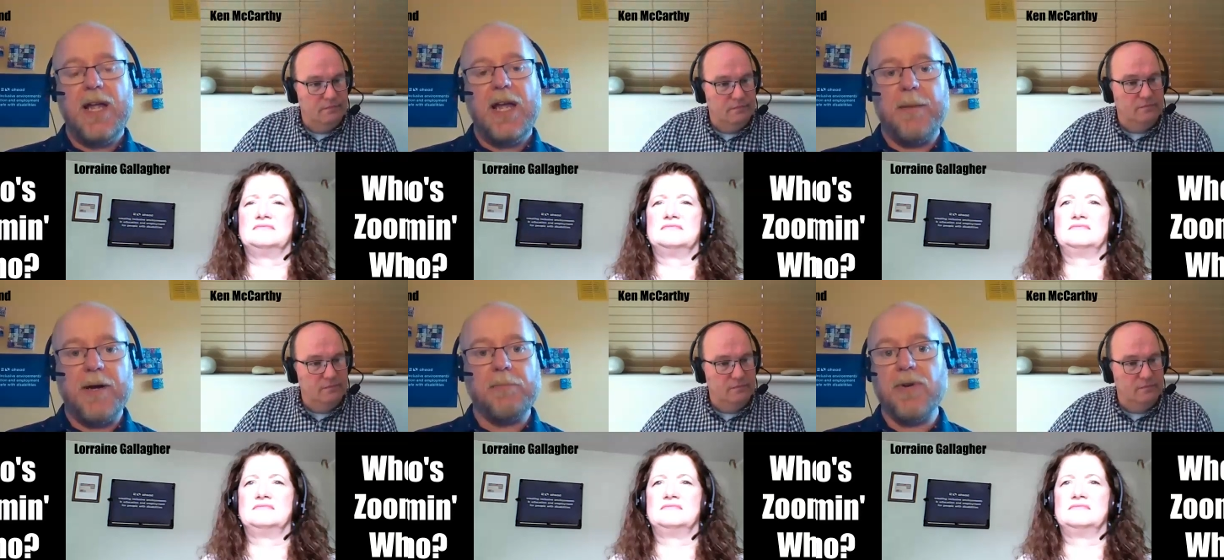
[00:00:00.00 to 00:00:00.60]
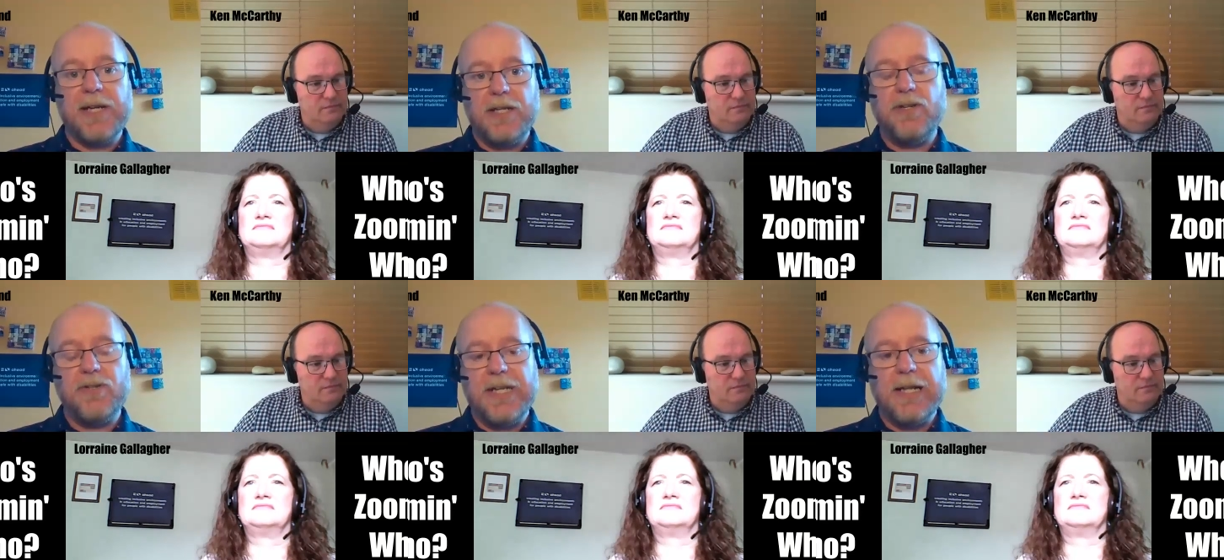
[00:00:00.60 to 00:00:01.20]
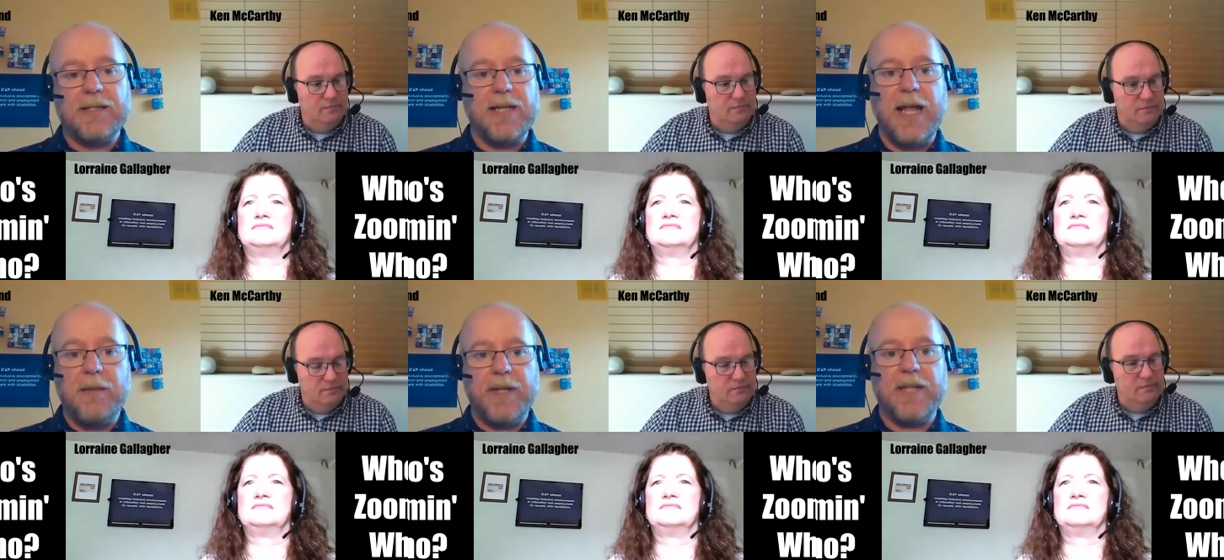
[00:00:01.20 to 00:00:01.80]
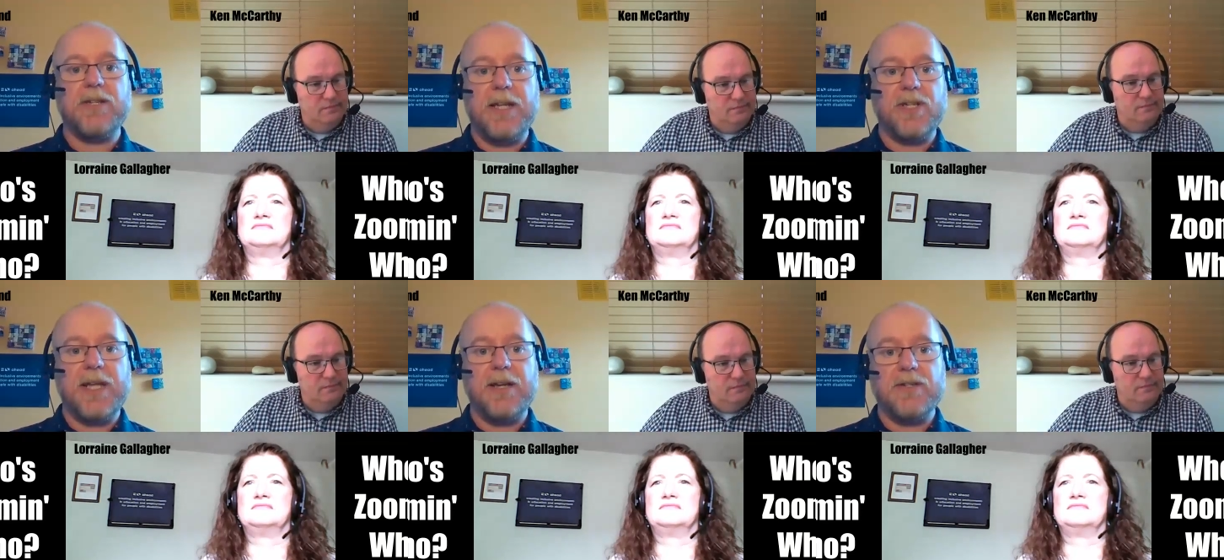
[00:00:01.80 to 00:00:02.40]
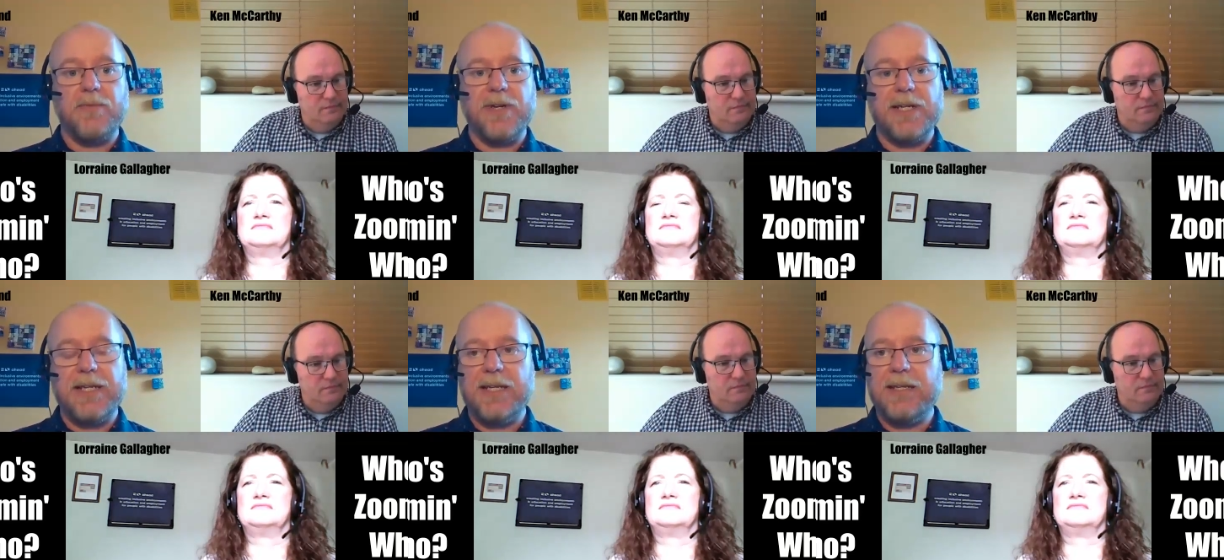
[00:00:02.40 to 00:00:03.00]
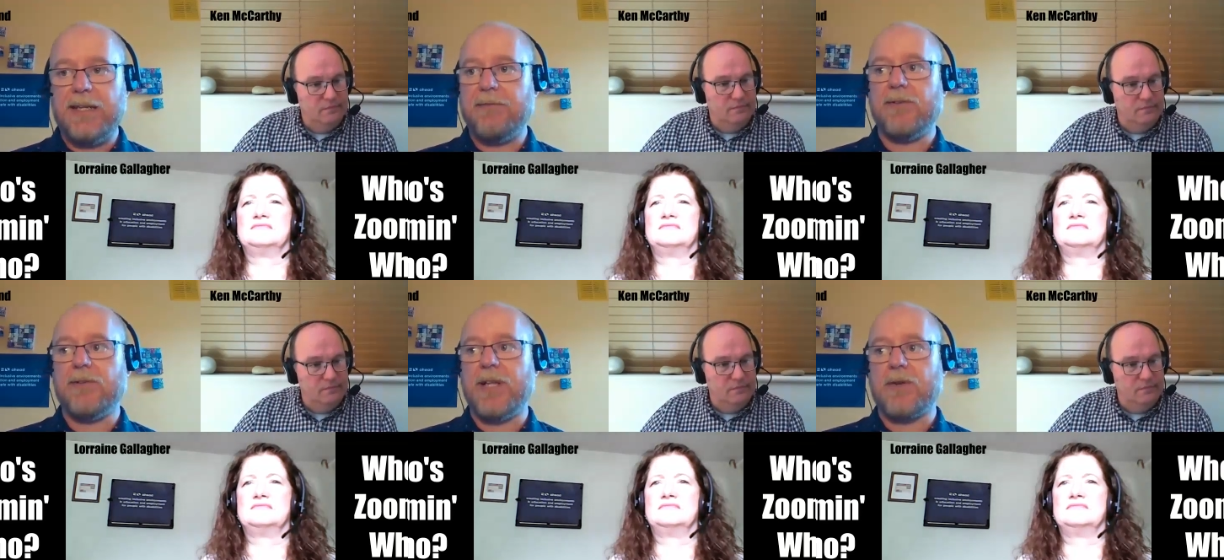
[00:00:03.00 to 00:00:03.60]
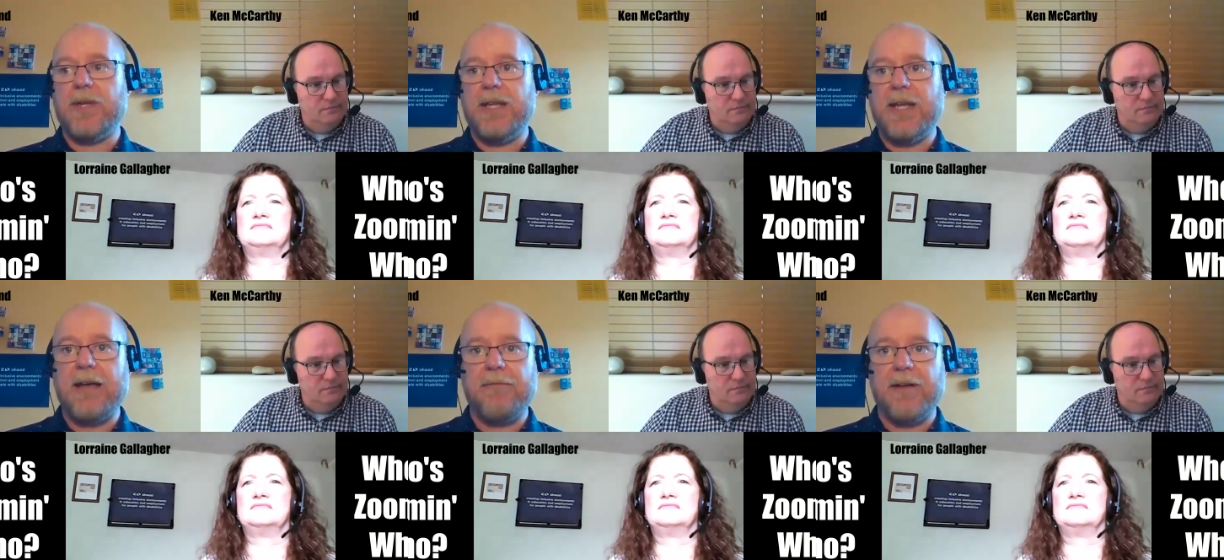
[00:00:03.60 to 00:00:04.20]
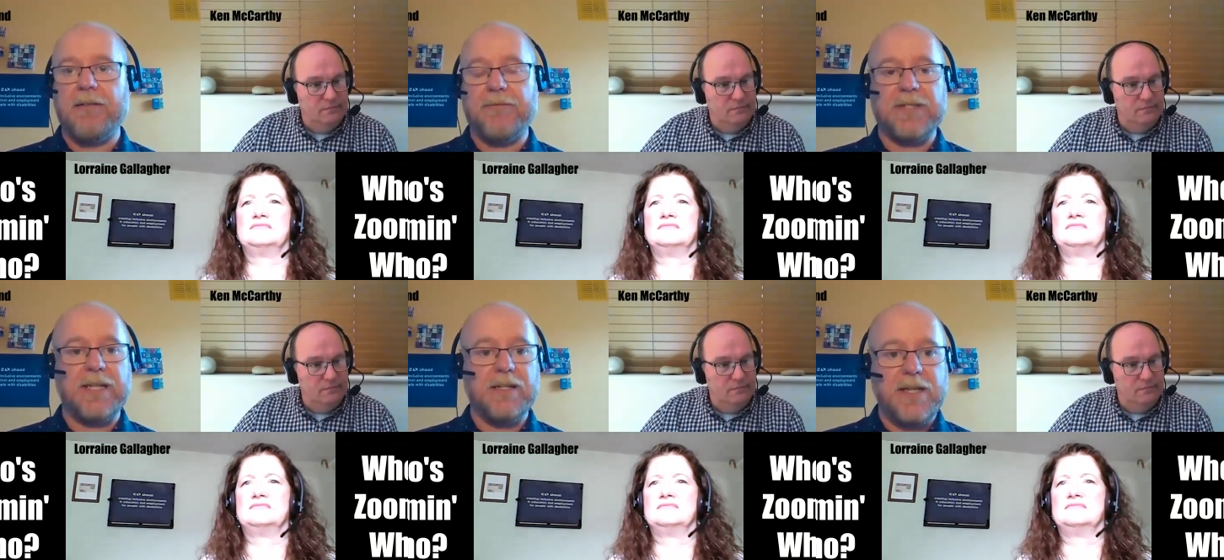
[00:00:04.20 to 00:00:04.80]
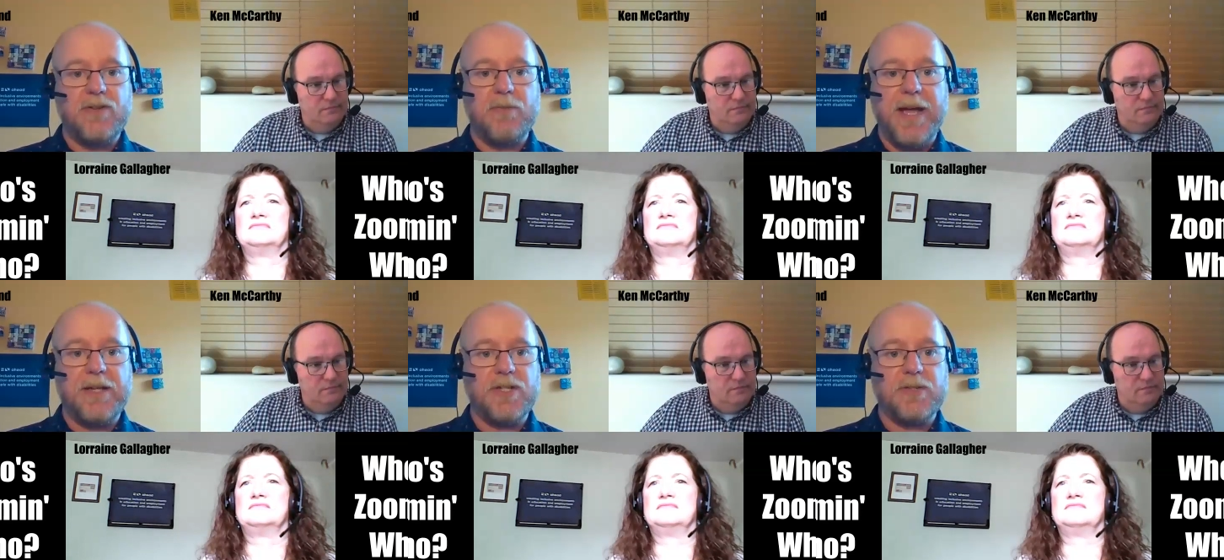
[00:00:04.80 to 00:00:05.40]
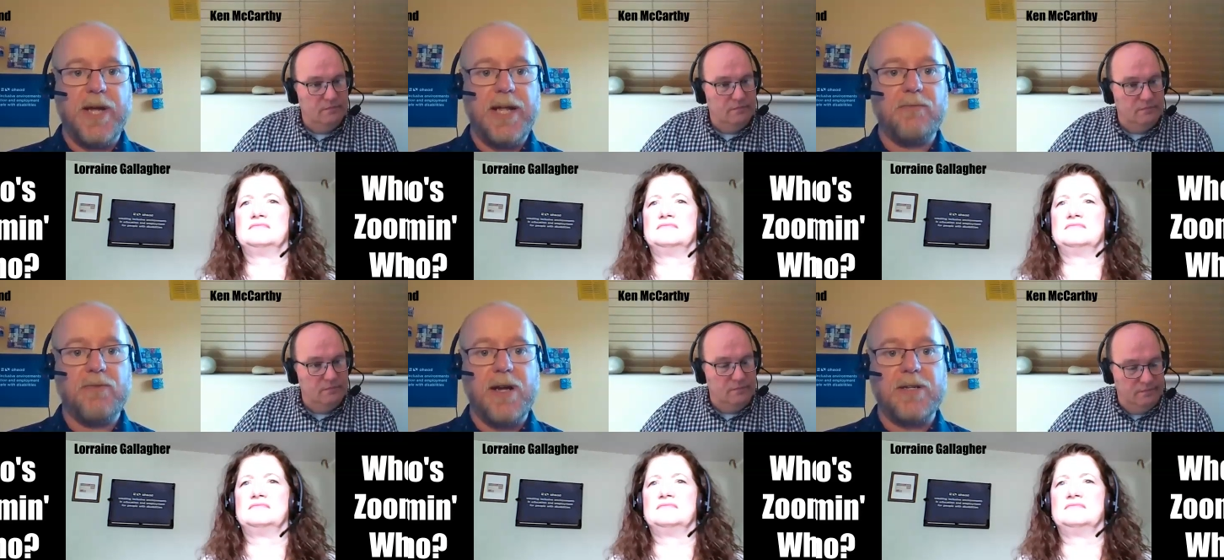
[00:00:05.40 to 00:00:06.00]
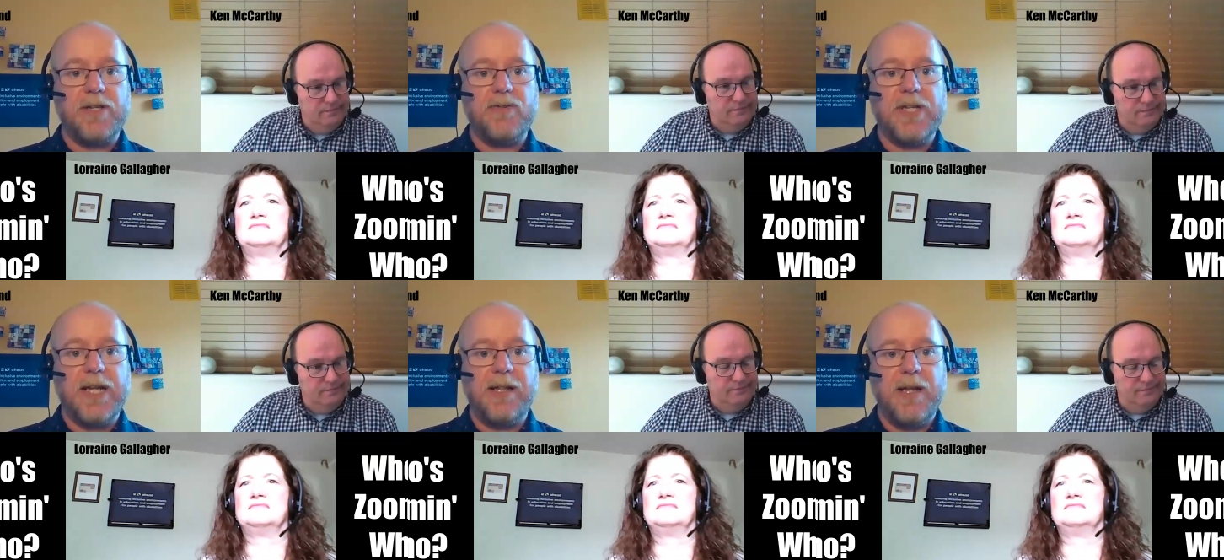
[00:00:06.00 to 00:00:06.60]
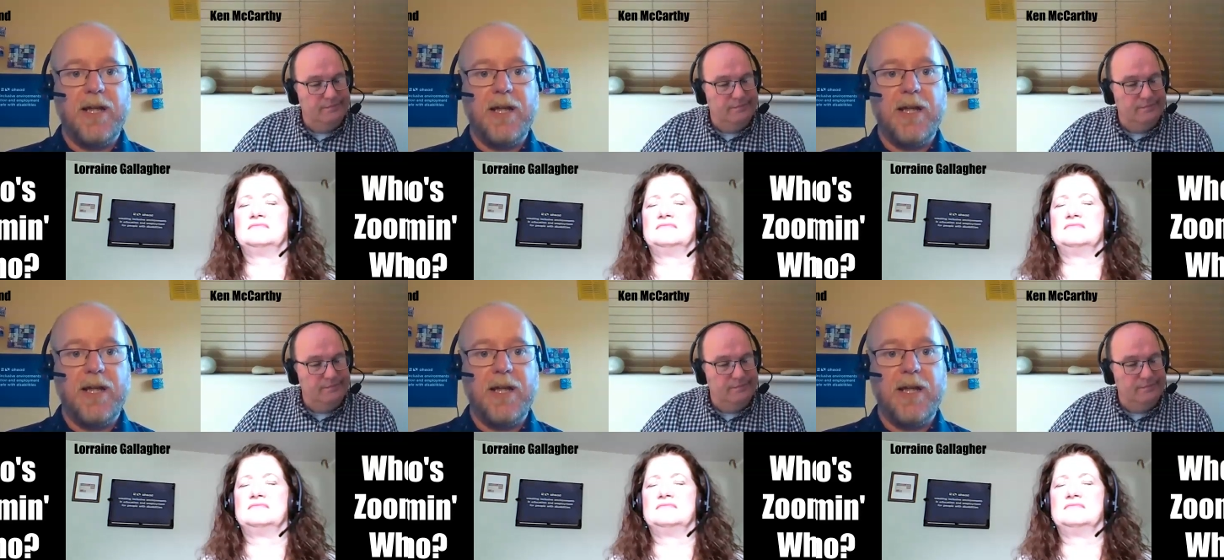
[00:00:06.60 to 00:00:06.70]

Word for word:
Speaker 1: about bringing UDL to help educators bring it in. Even like we have a facilitator badge as well regarding UDL.